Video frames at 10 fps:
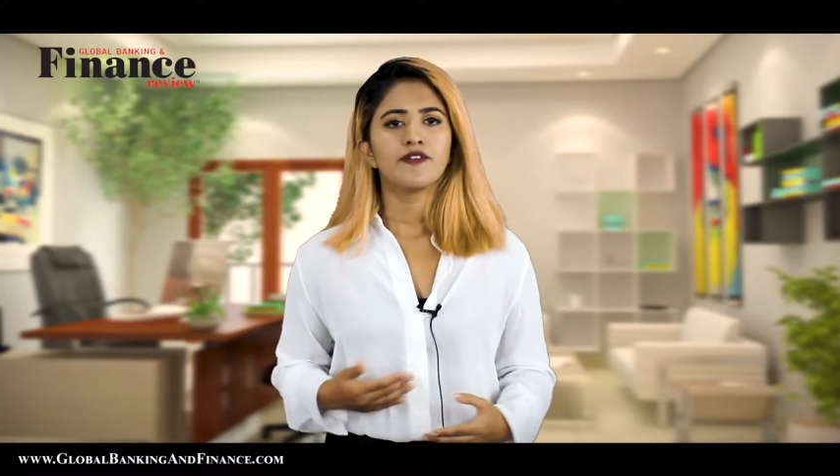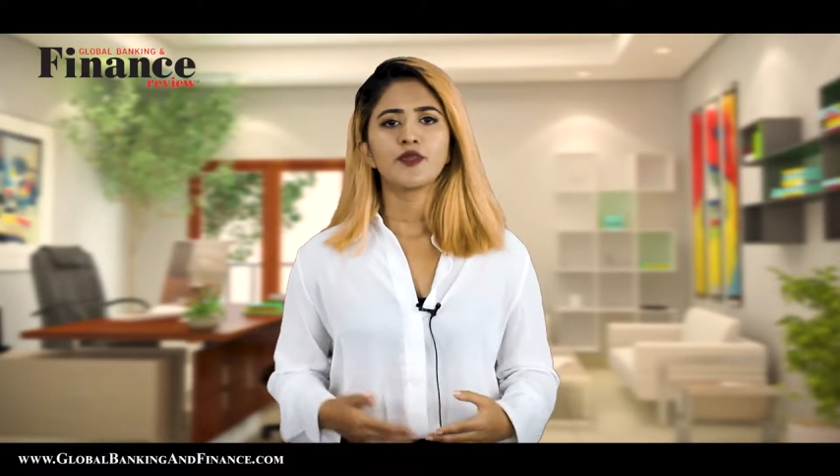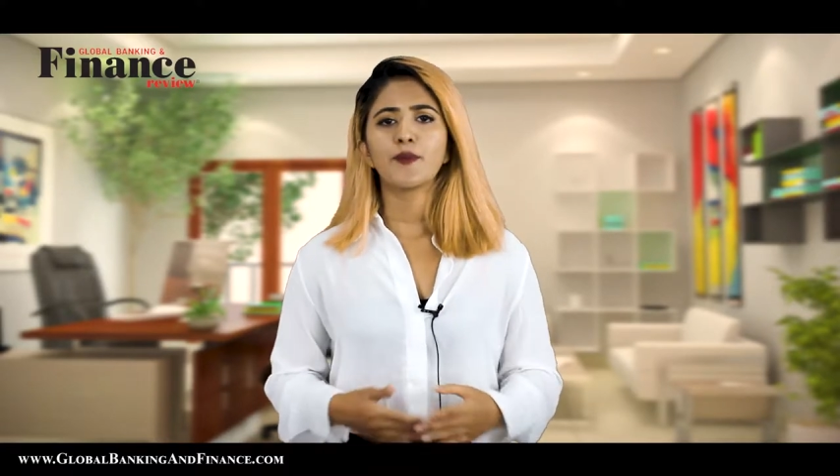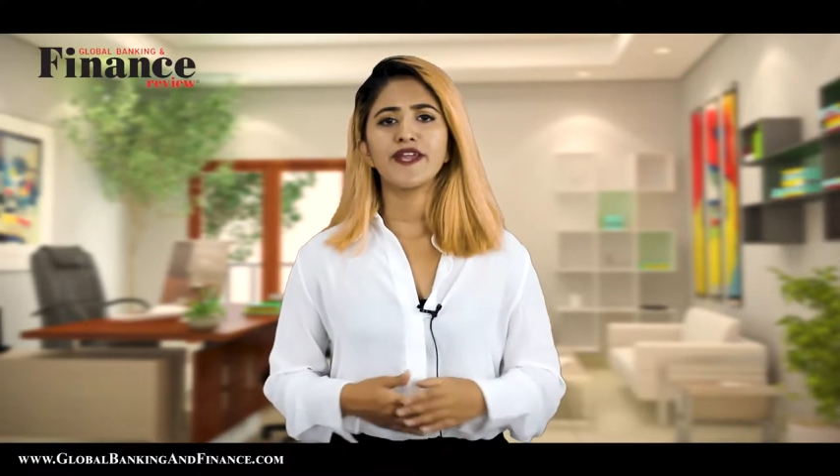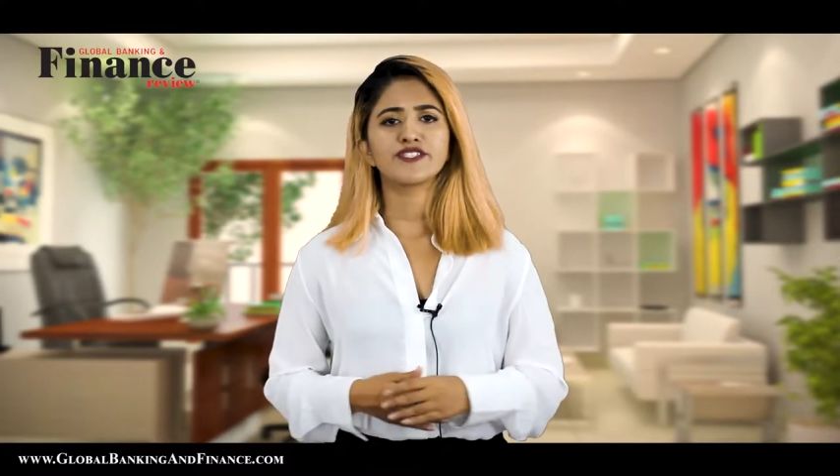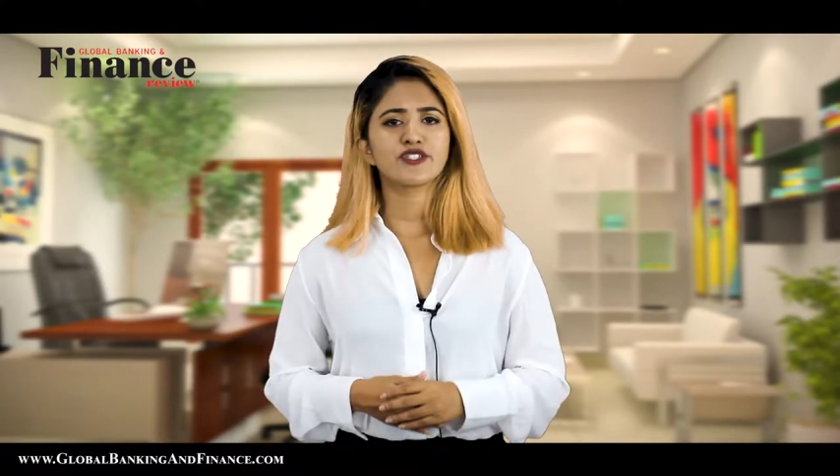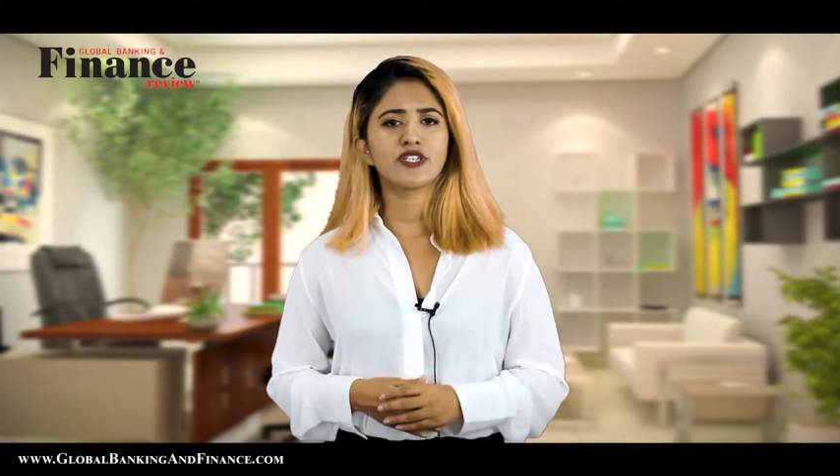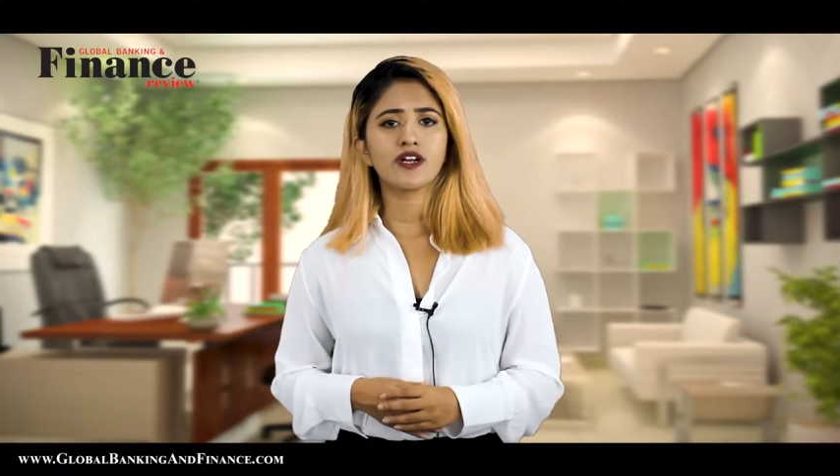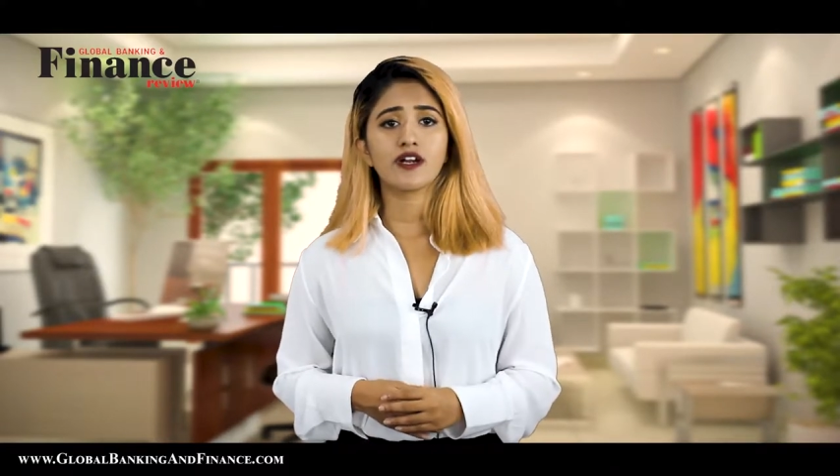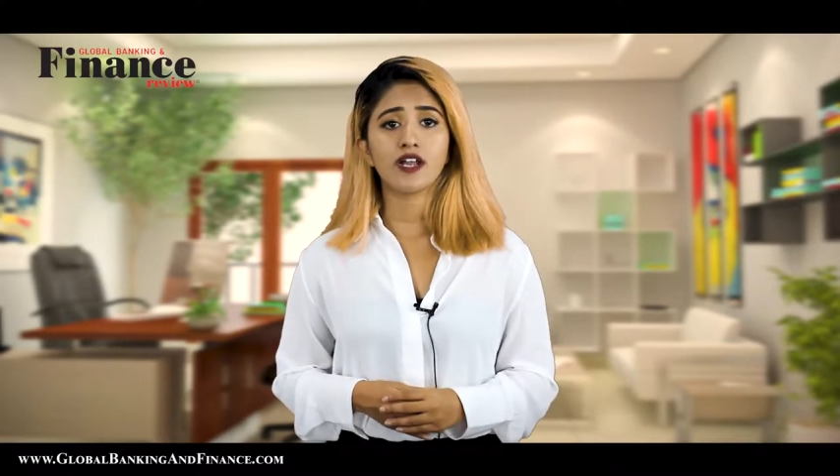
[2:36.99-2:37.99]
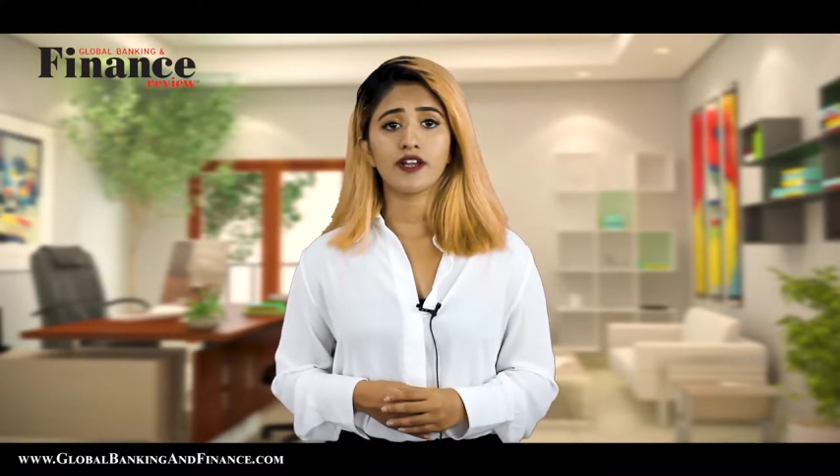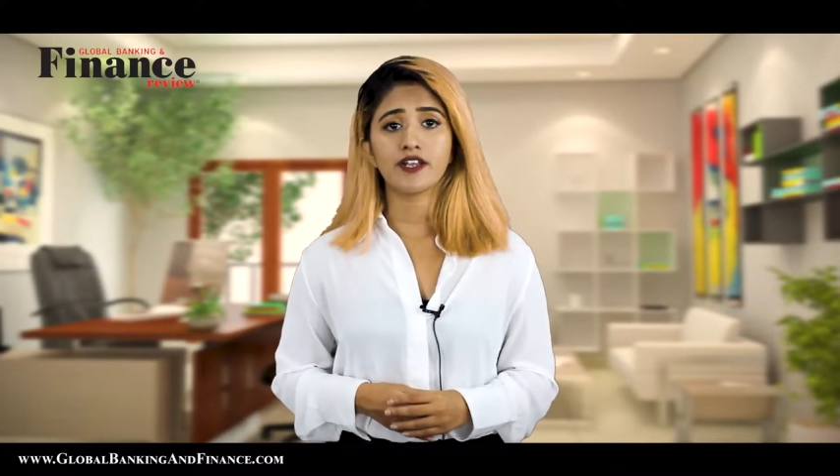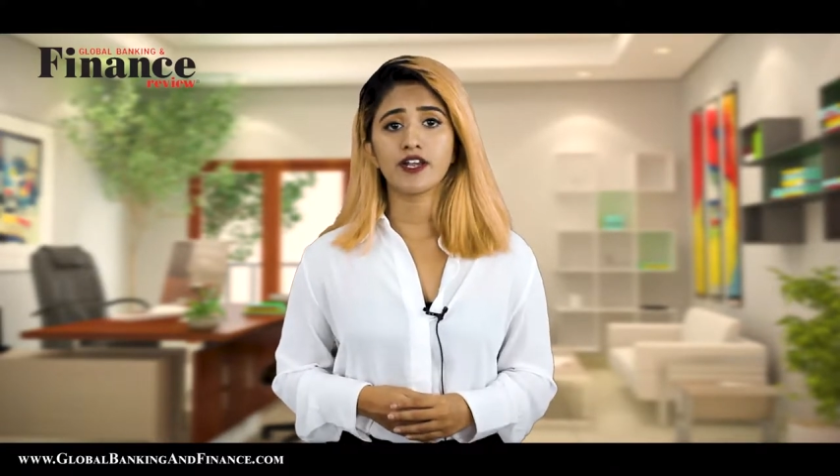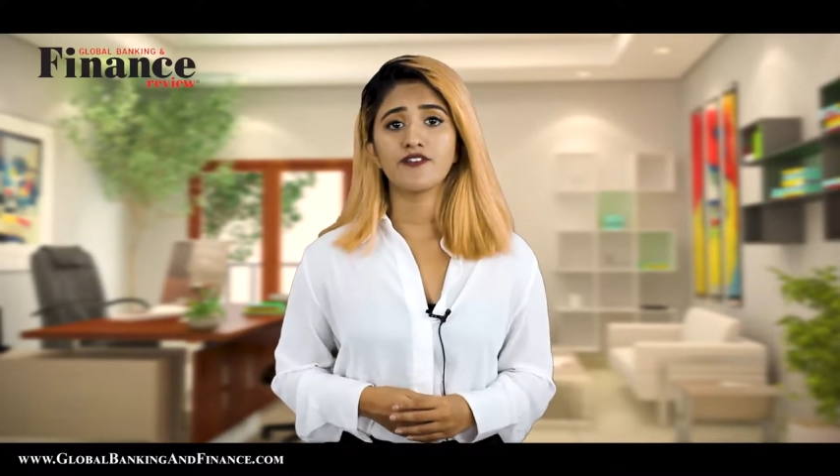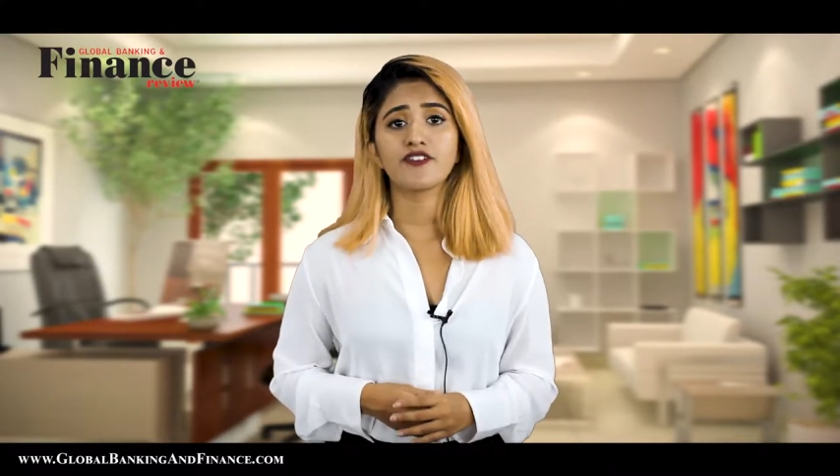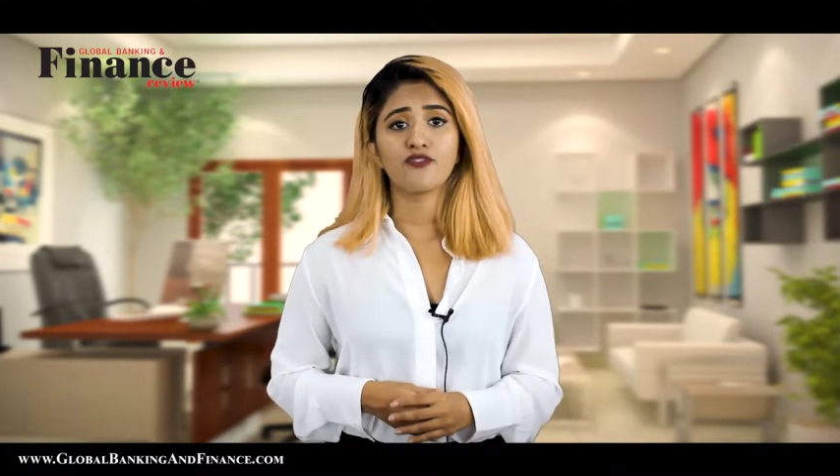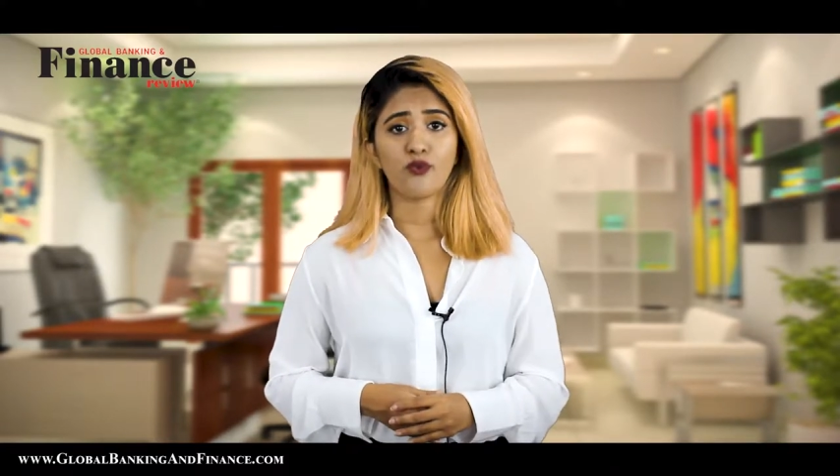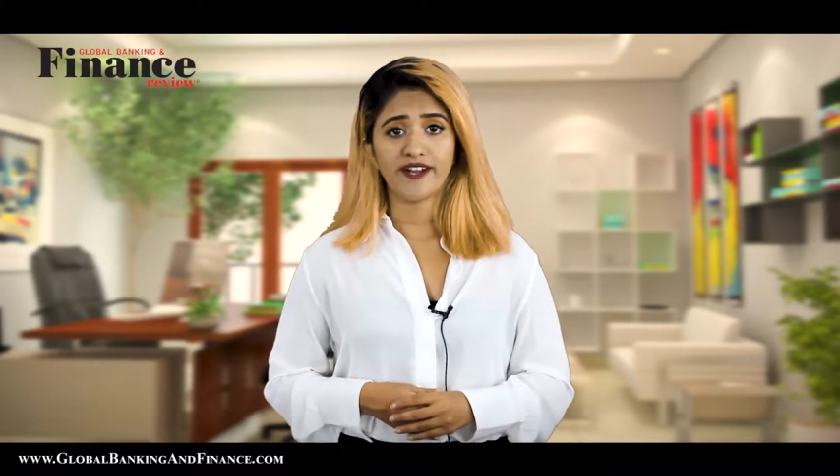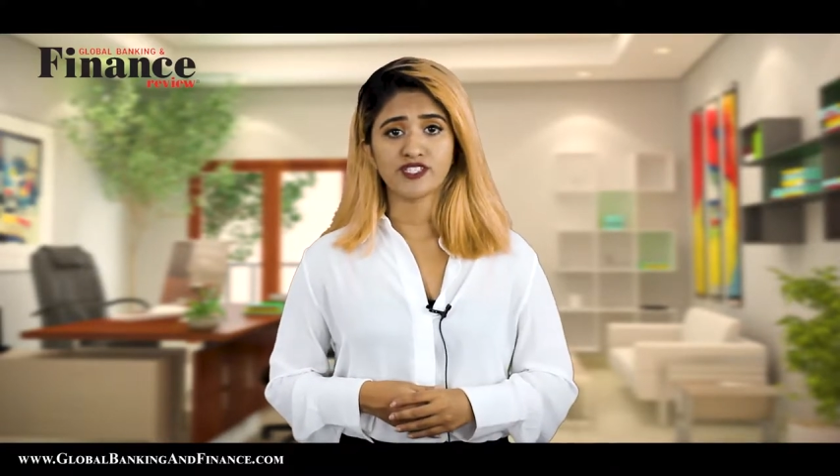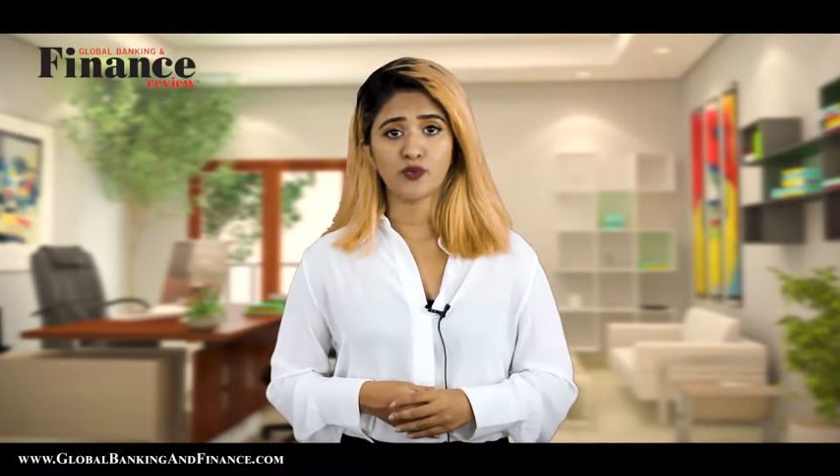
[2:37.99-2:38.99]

The beaches here can give the French